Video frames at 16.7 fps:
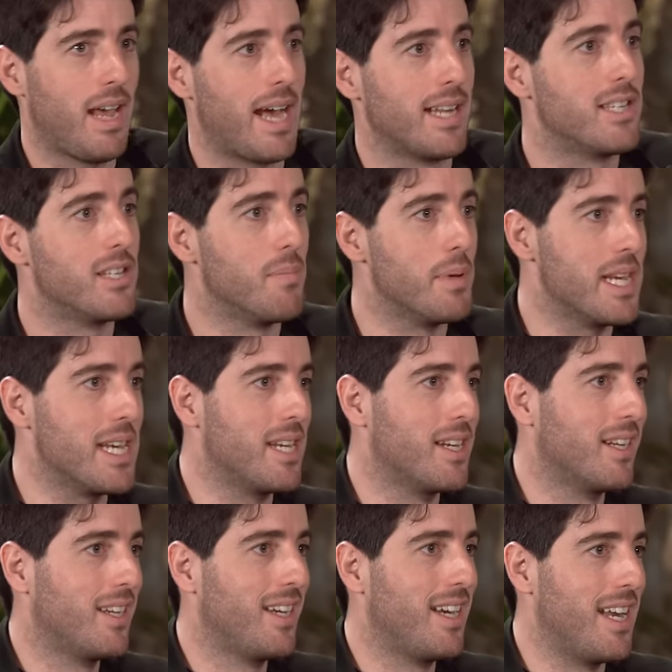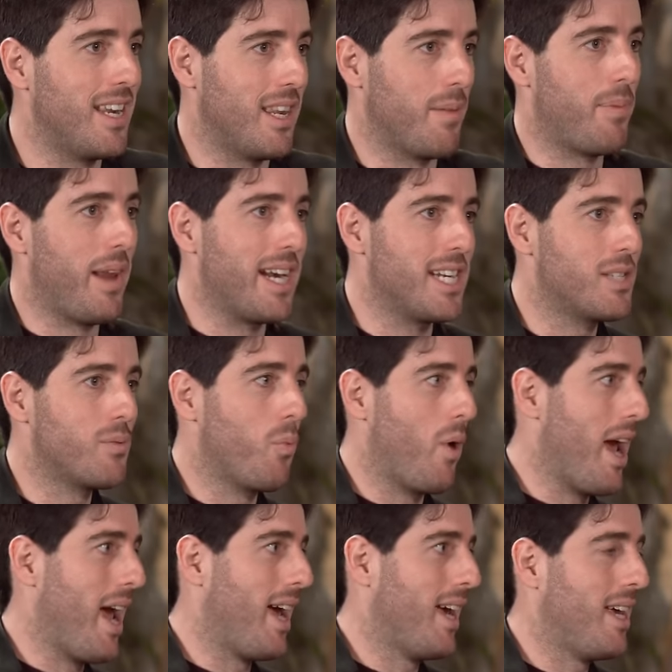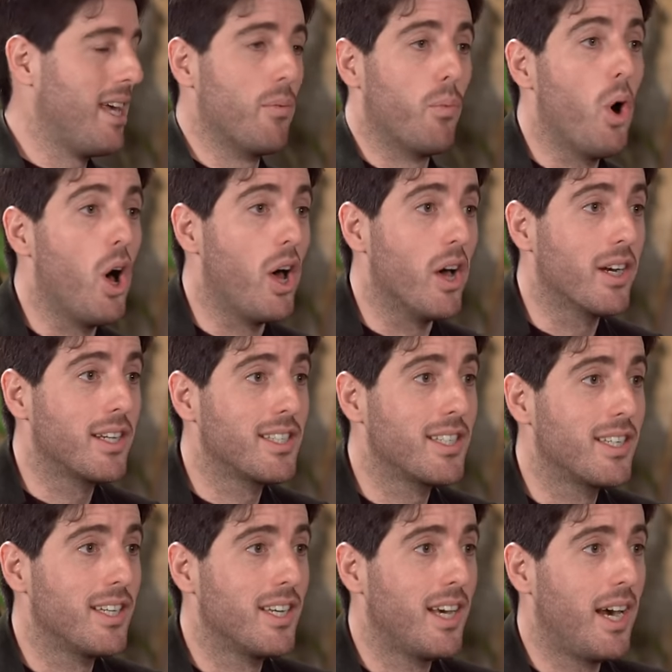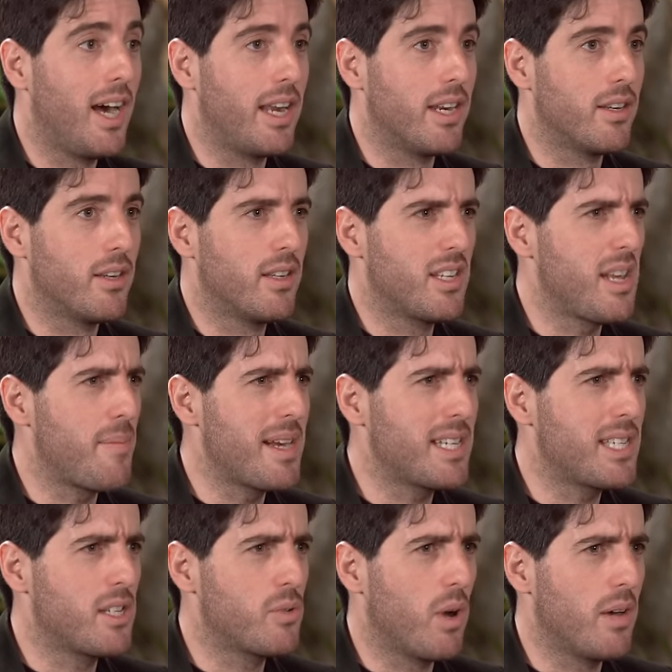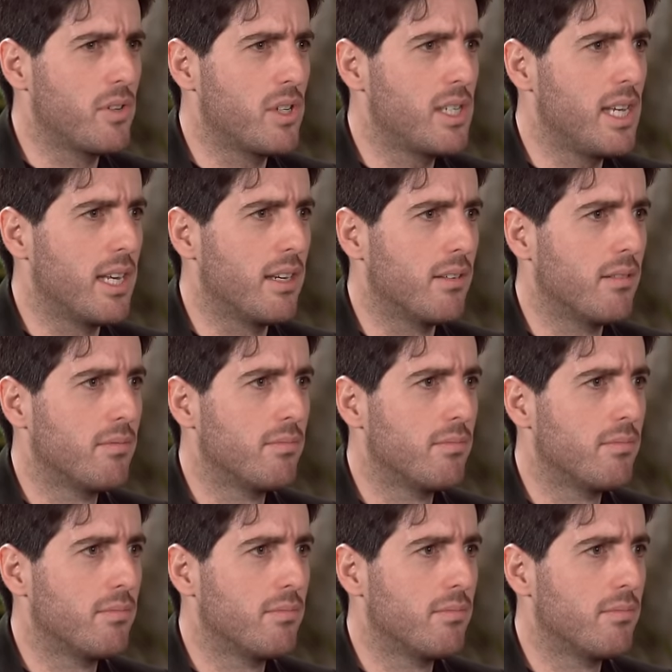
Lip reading: had to be in the place where it worked. And does that make sense, what I've just said?